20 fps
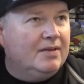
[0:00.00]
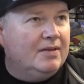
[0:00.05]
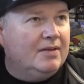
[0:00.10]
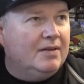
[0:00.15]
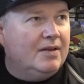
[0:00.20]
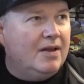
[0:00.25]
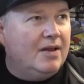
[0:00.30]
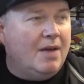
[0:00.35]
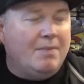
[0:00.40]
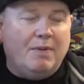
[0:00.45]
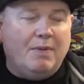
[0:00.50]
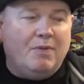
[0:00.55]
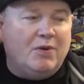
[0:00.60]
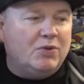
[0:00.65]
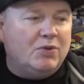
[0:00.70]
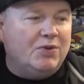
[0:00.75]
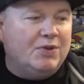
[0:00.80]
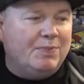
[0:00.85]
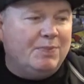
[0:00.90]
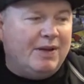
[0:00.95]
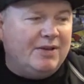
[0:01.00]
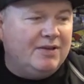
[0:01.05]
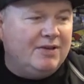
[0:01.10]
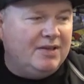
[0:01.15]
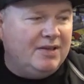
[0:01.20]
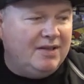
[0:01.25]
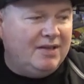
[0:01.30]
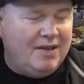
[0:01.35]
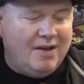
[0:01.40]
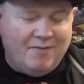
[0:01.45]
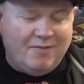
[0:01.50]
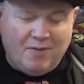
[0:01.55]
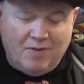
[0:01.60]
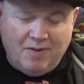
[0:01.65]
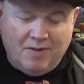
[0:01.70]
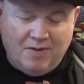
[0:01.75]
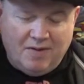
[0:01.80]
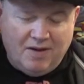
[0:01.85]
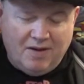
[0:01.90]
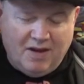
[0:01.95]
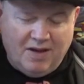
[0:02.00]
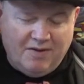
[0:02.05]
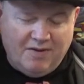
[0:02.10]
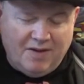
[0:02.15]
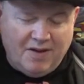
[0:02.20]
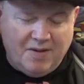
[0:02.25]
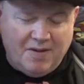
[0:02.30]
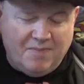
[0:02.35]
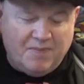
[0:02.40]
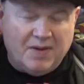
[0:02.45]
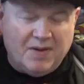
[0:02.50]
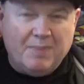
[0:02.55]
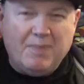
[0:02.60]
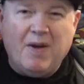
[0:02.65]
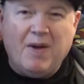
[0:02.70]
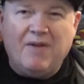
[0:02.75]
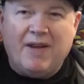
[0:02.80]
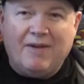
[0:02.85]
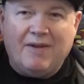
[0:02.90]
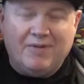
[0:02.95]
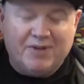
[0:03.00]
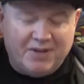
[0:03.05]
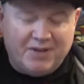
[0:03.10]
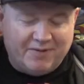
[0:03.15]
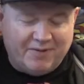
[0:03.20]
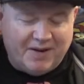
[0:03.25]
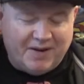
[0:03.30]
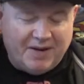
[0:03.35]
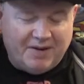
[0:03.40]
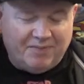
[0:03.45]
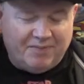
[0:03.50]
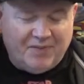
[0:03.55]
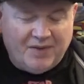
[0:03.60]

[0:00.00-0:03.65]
I can't remember which one's better than the other. They're both average, I think.